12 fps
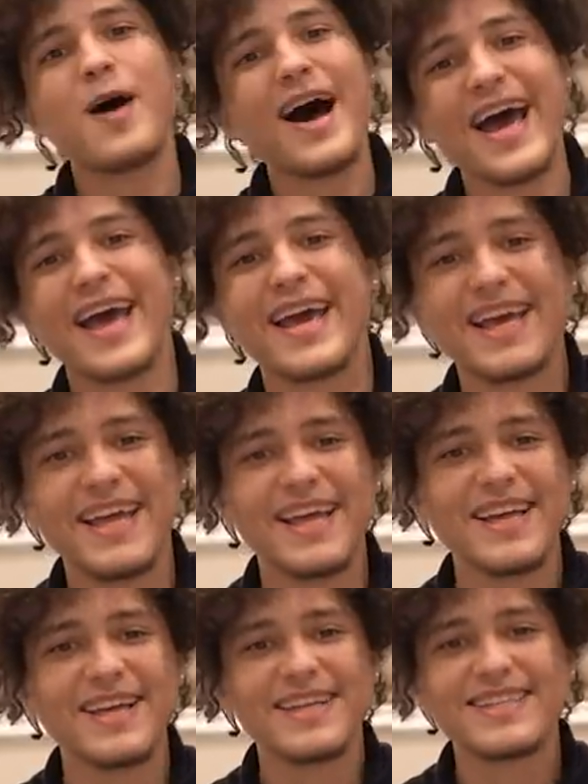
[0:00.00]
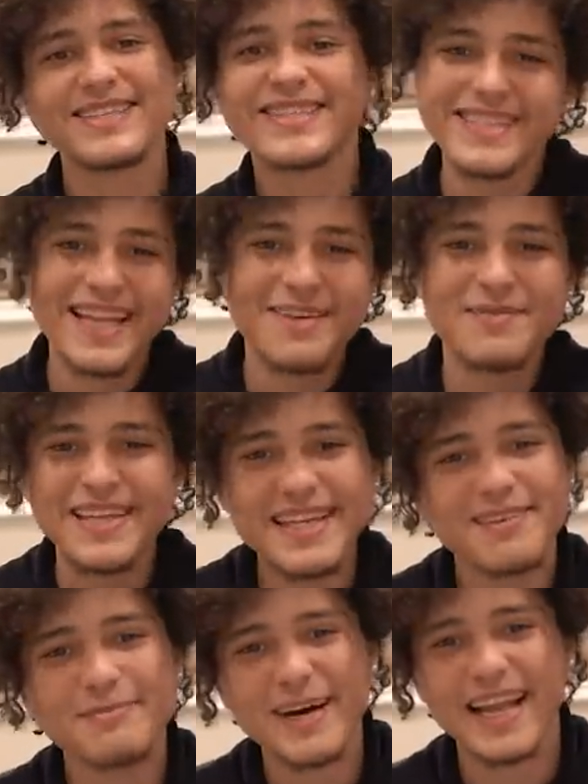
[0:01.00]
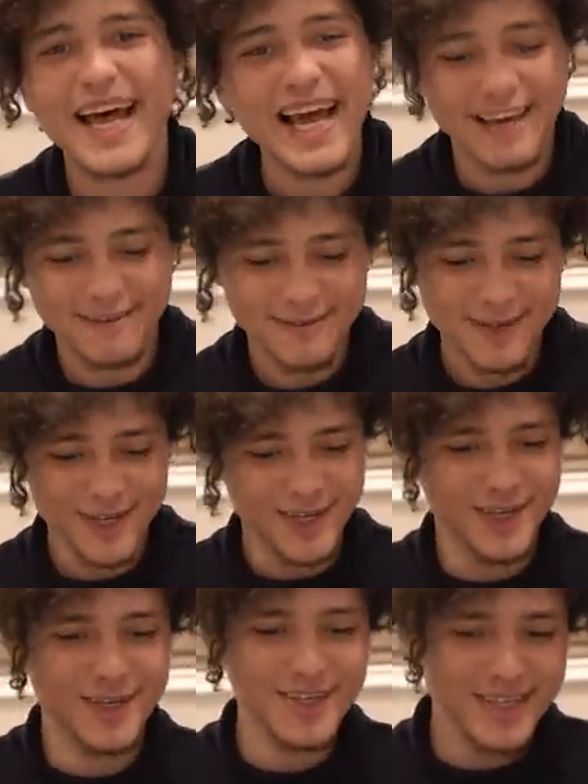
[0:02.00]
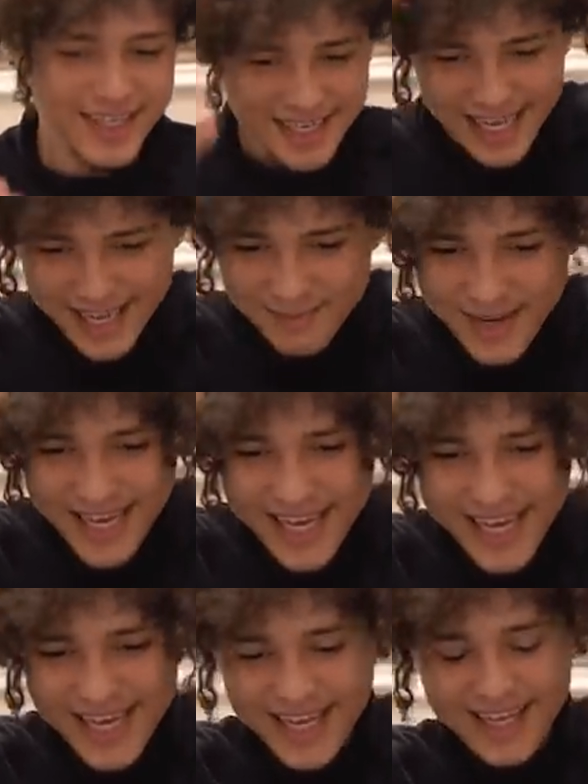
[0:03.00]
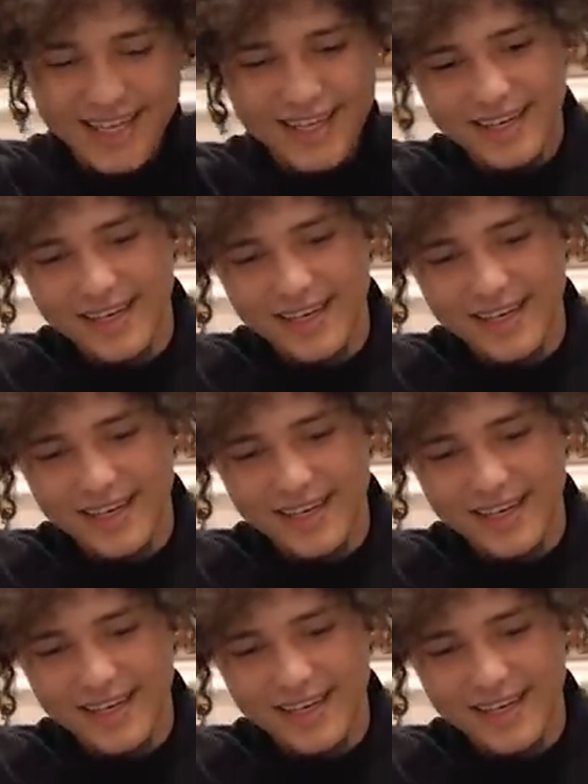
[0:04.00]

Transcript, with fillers: Why? Just let me live my life, you know? Like, my hair...